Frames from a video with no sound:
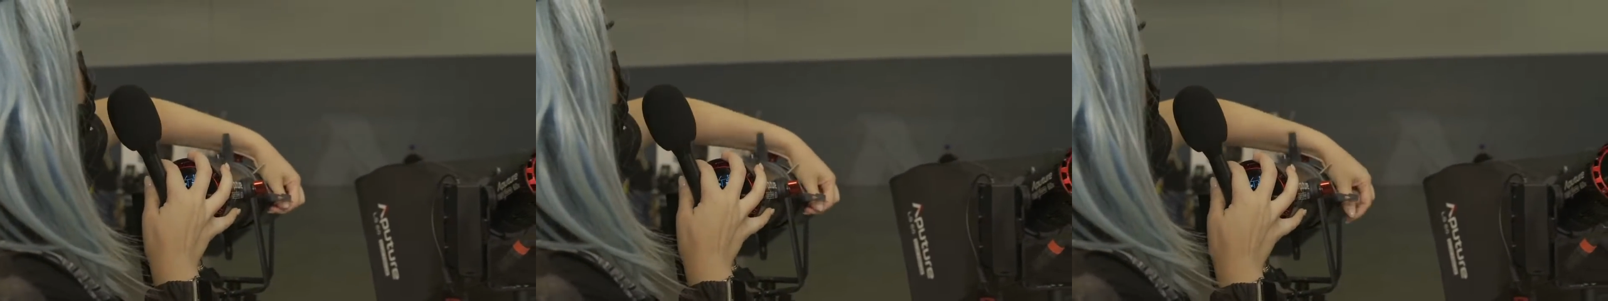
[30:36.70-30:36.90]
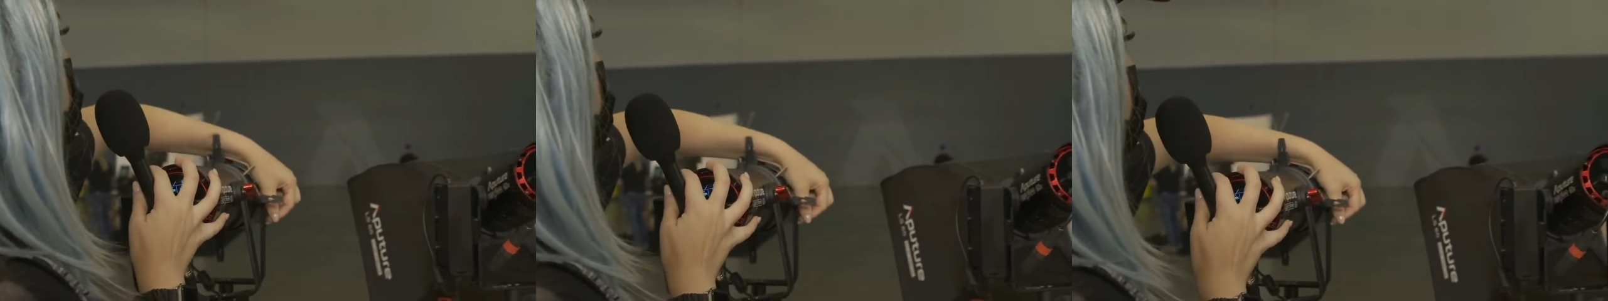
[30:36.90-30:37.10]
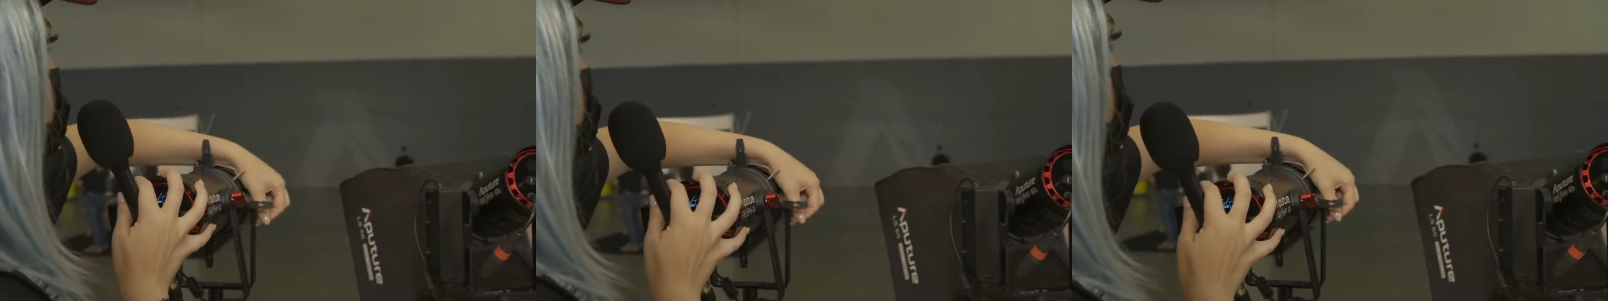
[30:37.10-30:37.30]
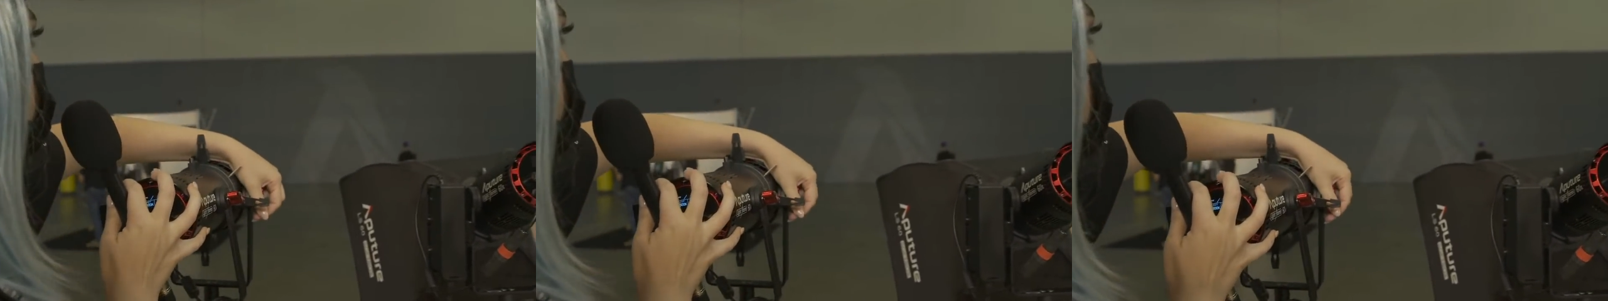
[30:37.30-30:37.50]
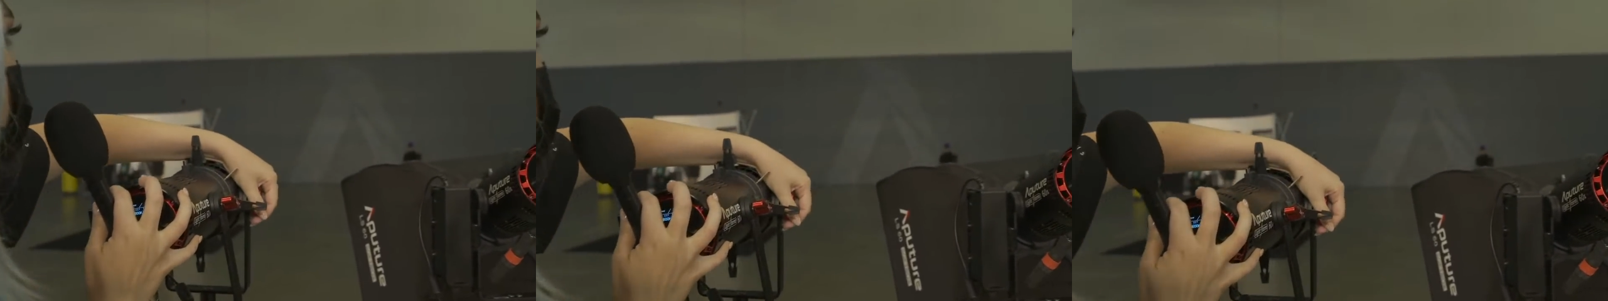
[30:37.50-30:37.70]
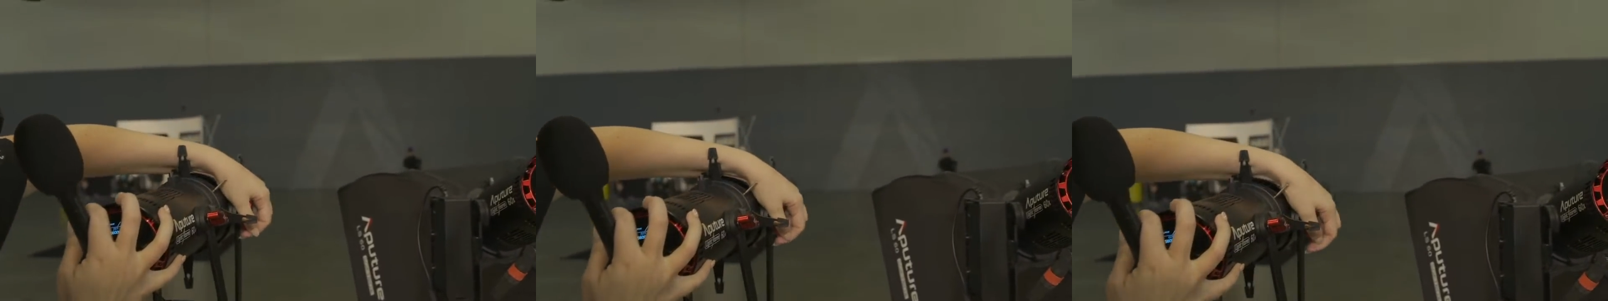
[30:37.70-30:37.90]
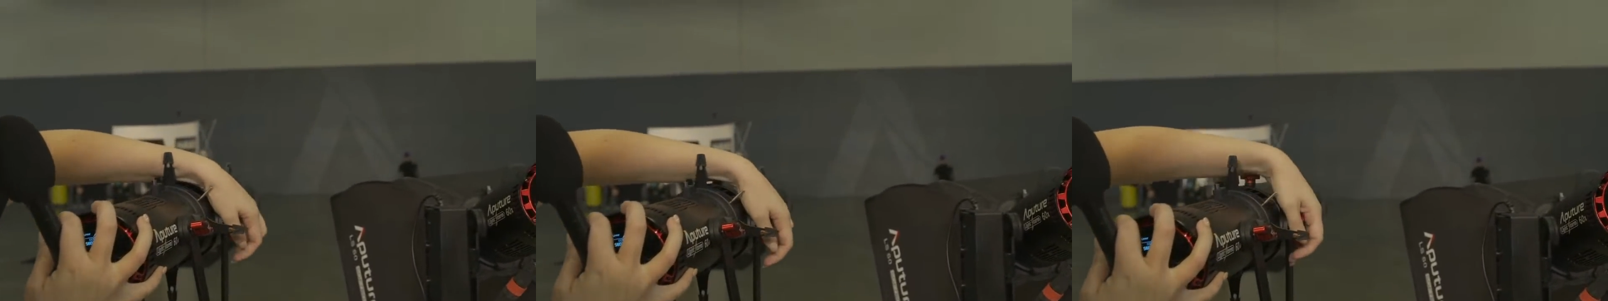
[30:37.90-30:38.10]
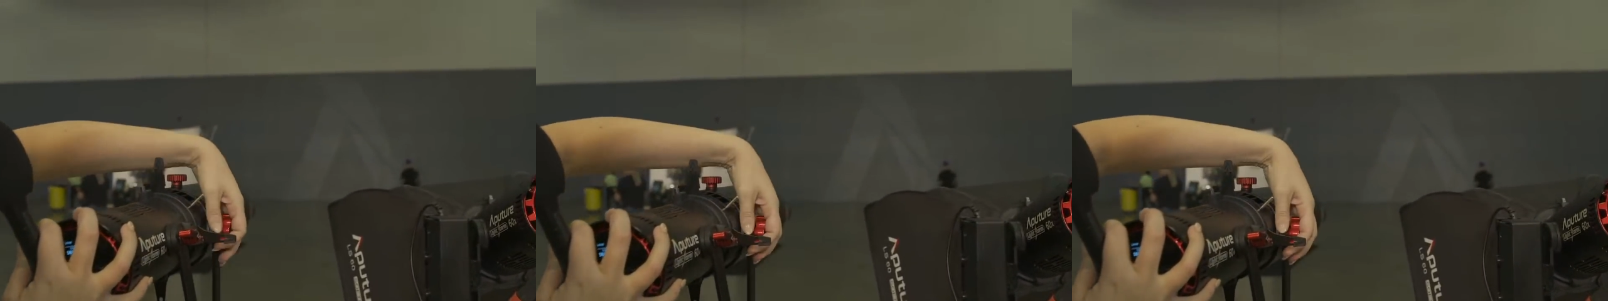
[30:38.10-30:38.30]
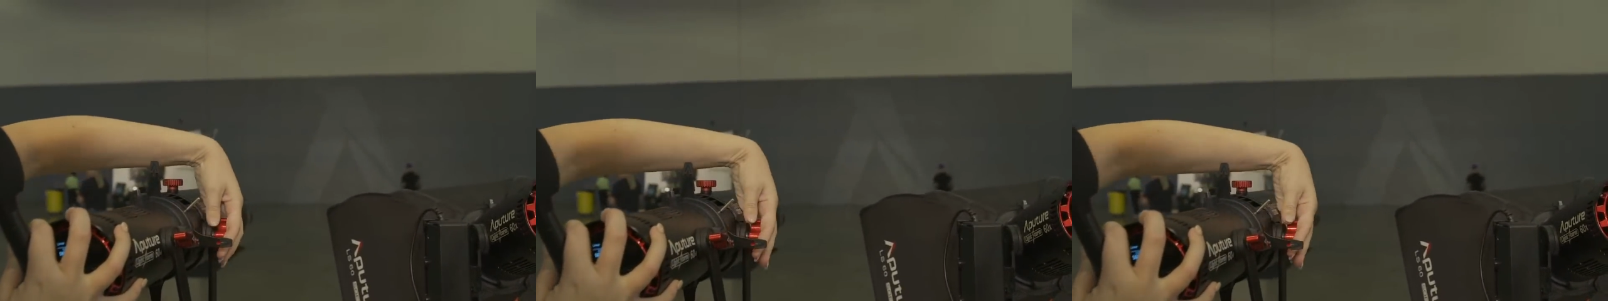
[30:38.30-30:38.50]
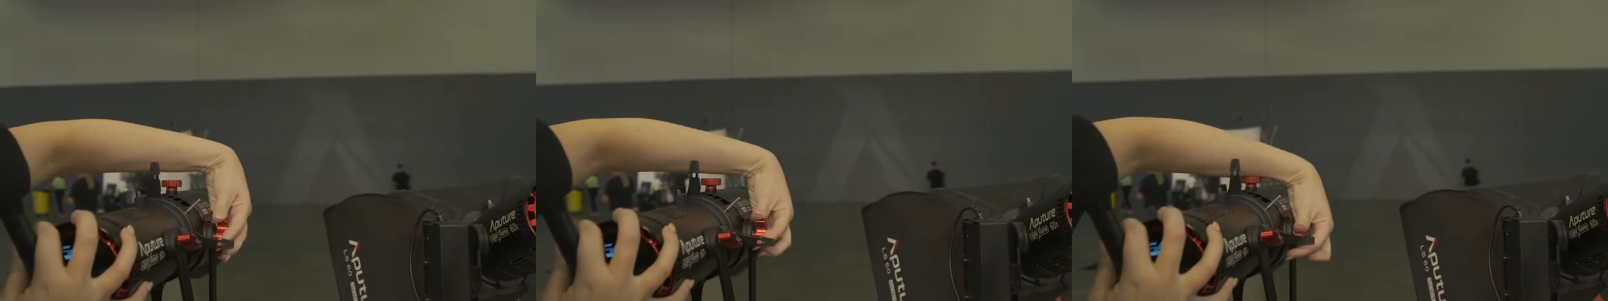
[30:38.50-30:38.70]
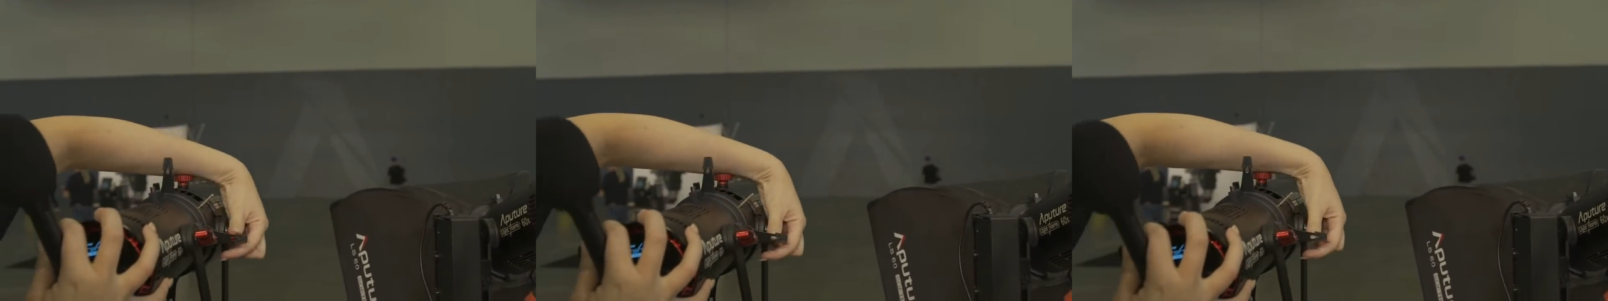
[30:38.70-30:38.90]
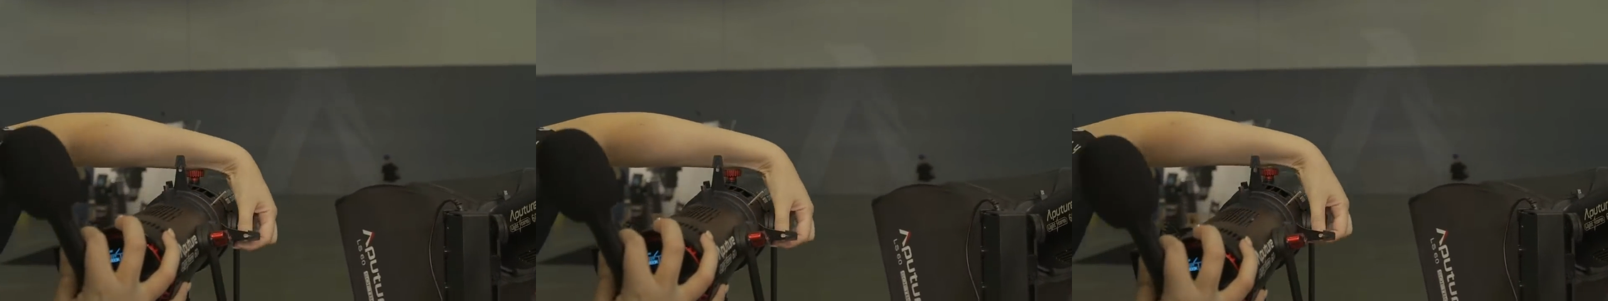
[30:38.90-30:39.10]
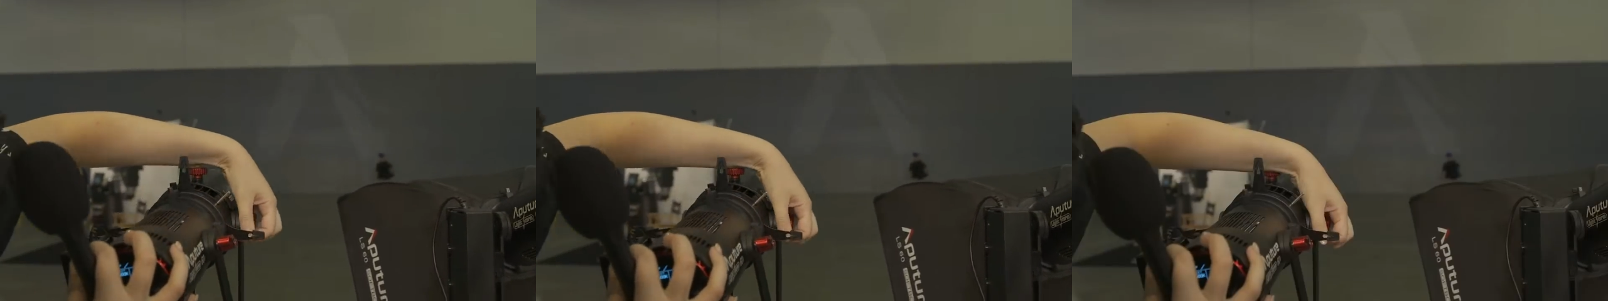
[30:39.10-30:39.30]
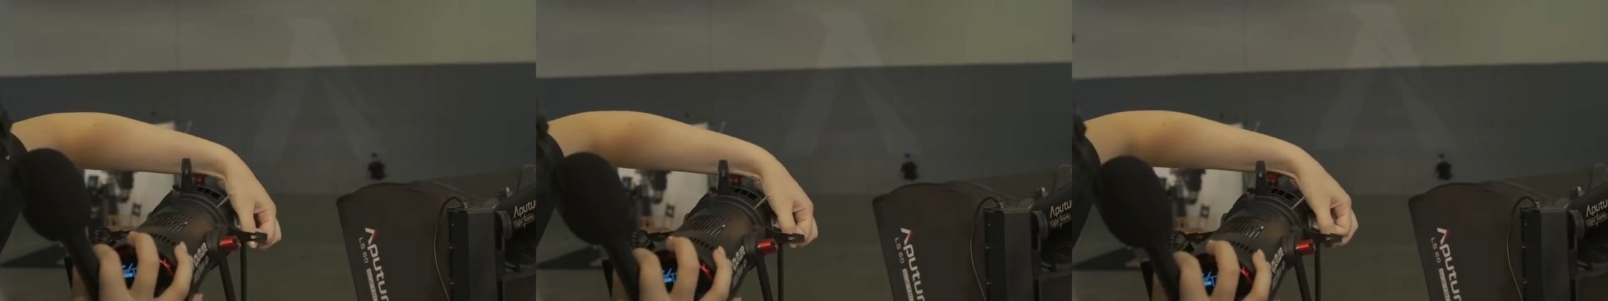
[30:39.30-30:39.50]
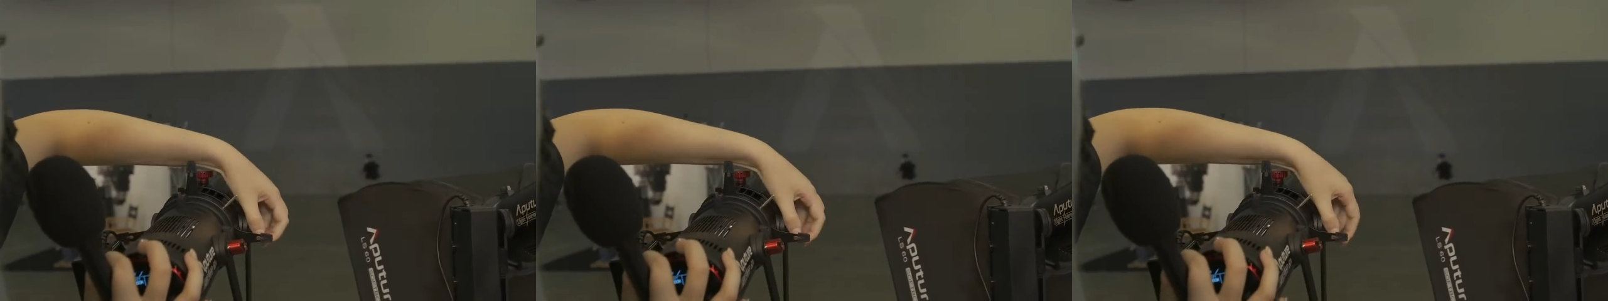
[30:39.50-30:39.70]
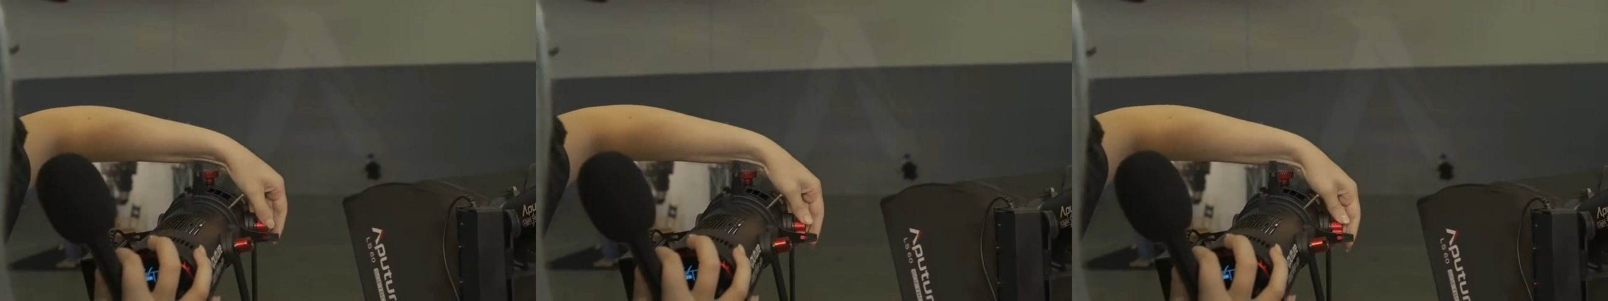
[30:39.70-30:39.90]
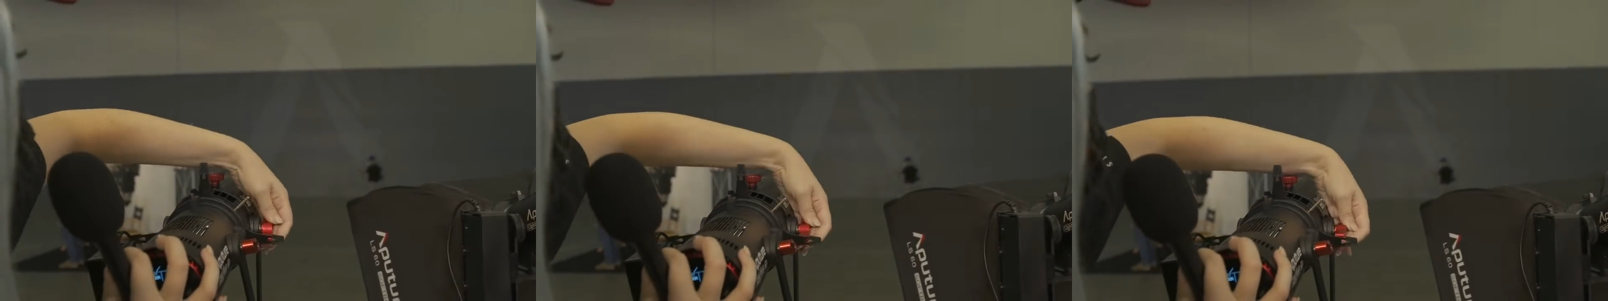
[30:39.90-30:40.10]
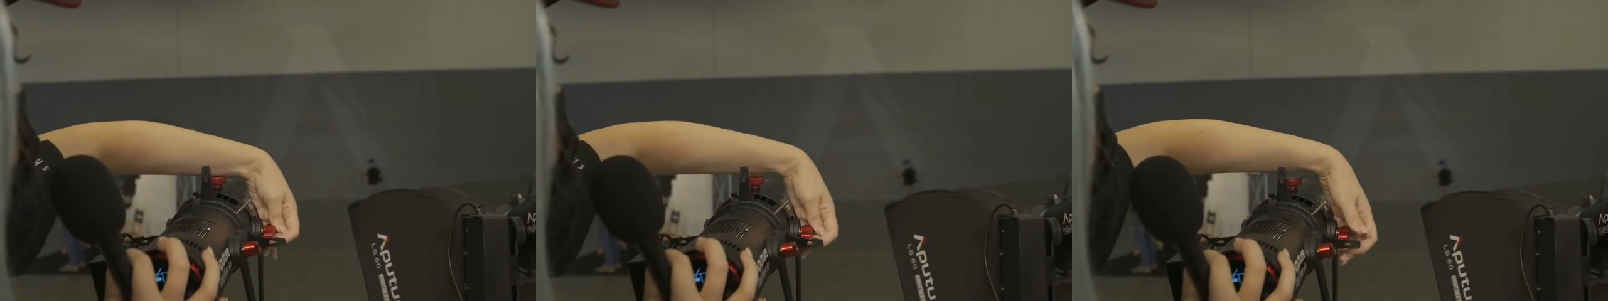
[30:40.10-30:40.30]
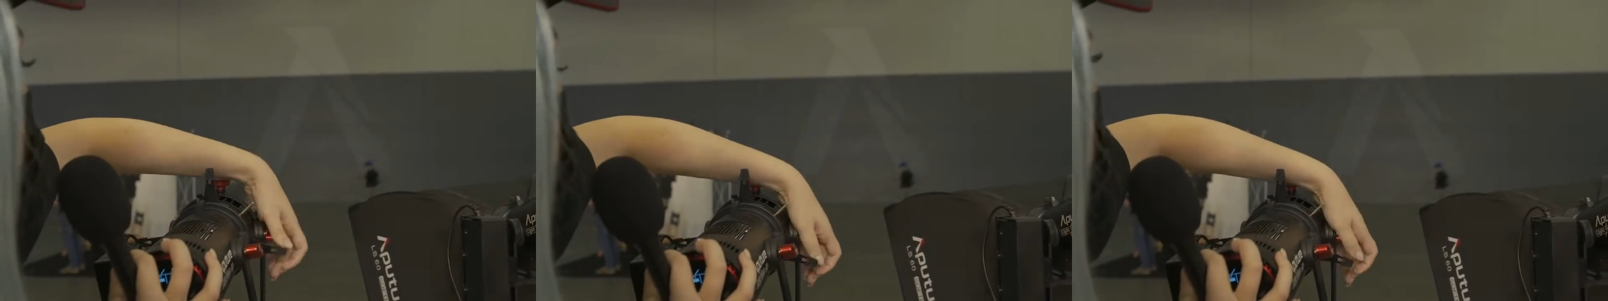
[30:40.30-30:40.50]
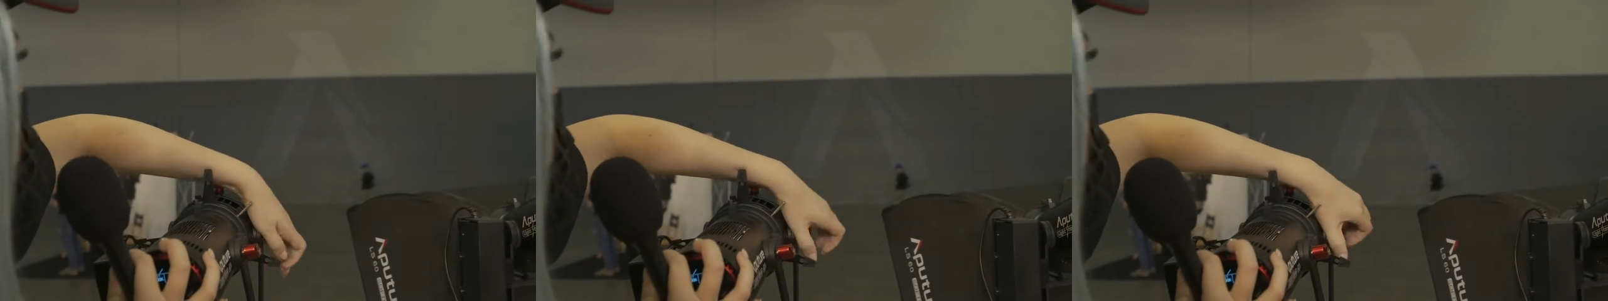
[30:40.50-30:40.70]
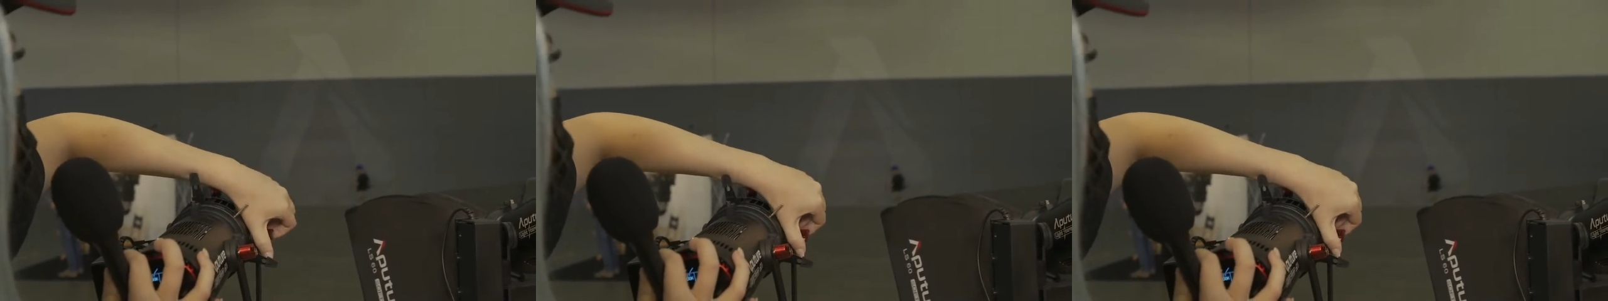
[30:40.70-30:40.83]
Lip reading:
(no speaker visible)